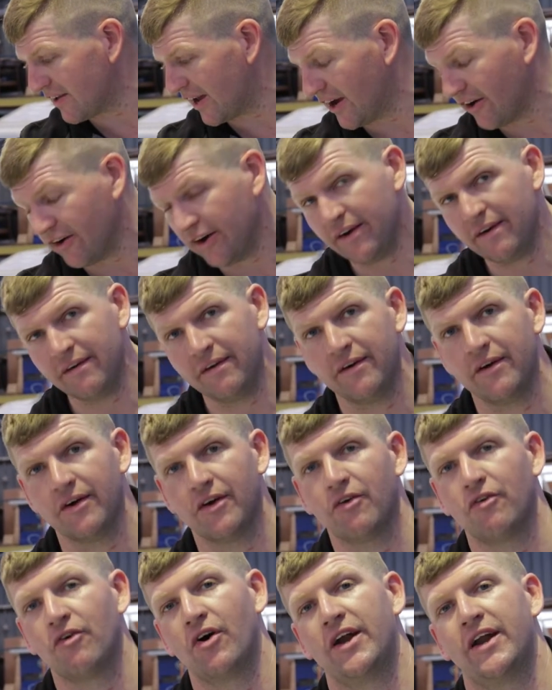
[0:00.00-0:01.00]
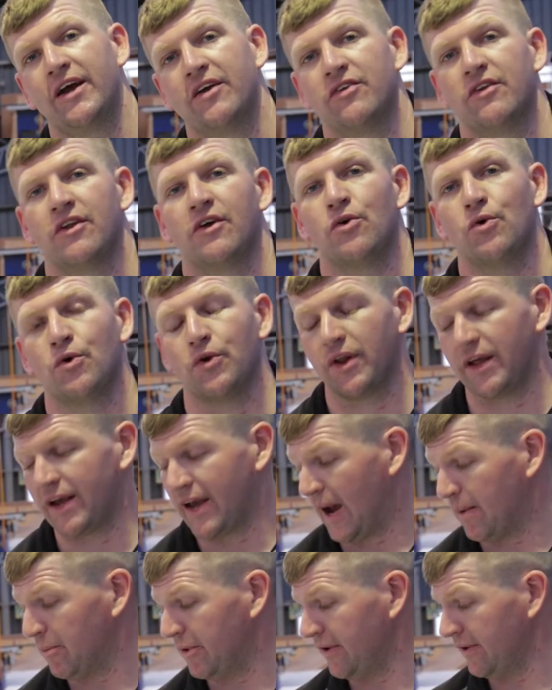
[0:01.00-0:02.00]
area, right next to the corner of the
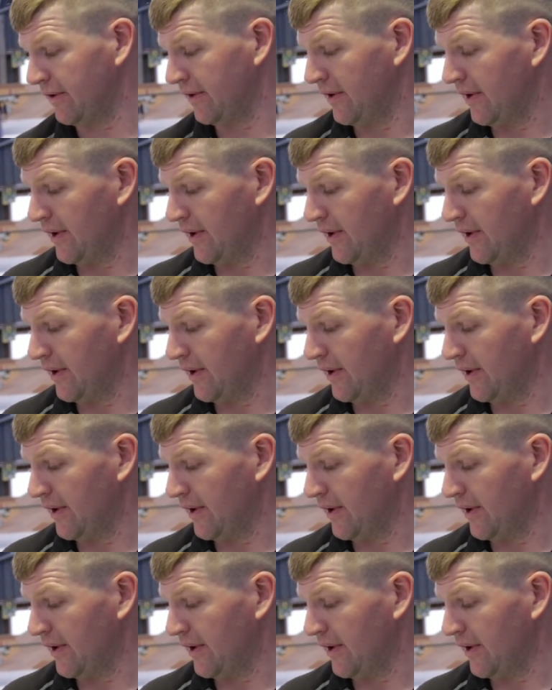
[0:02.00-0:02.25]
cabinet.